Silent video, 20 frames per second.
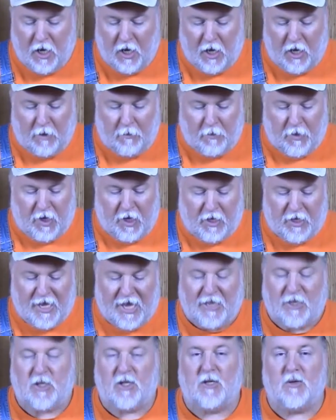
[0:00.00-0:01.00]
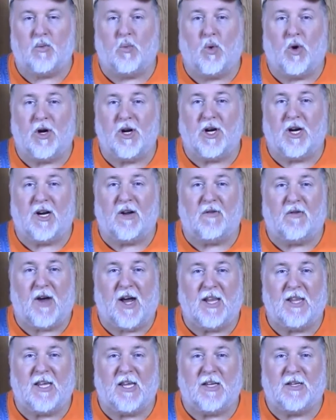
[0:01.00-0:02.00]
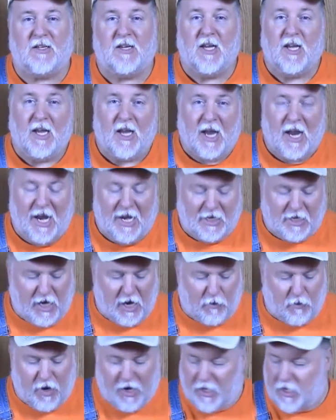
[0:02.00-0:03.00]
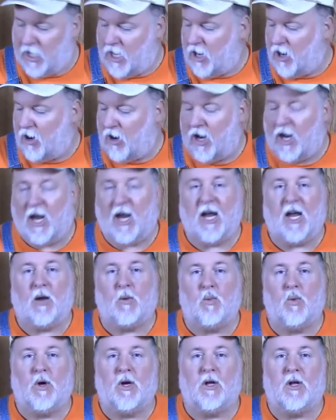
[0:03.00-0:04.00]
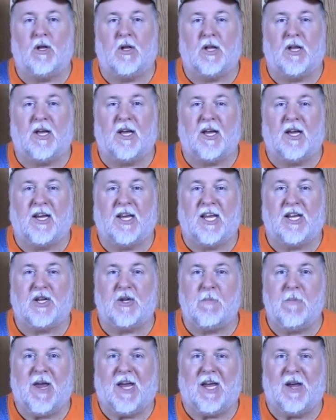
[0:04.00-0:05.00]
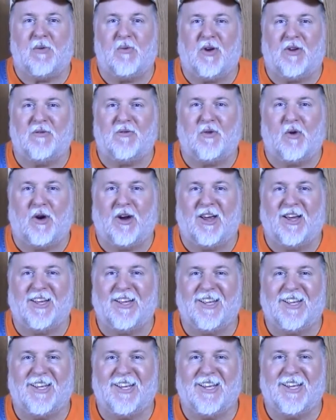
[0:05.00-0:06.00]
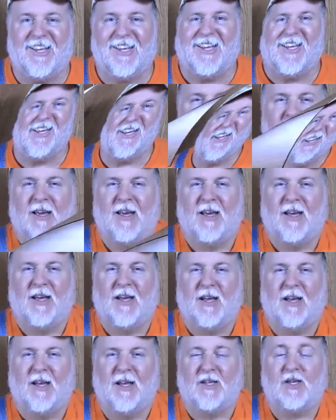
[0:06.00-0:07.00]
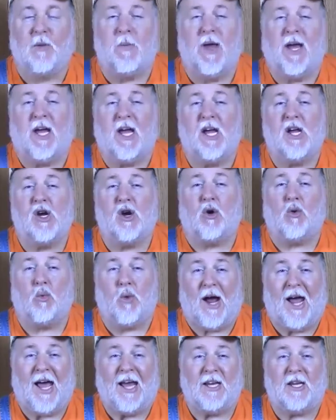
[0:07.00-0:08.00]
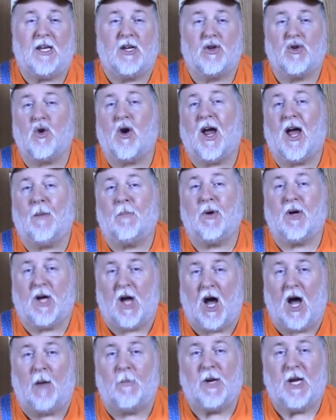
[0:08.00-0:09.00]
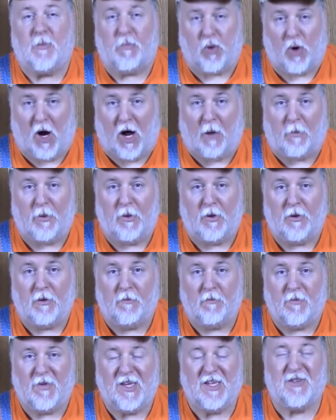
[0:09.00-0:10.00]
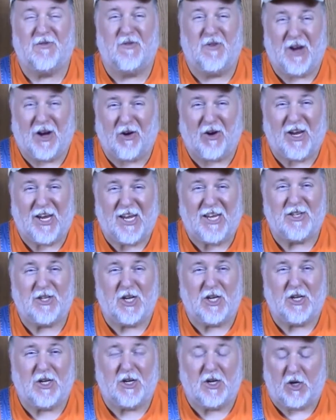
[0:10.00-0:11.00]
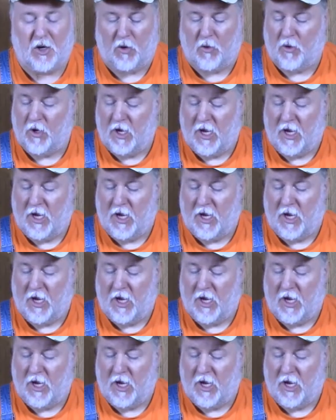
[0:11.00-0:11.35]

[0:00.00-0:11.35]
But that's where you're going to find these. Hang tight right there, and we'll get to making one for you. So making your rat trap comedy prop is very easy to do.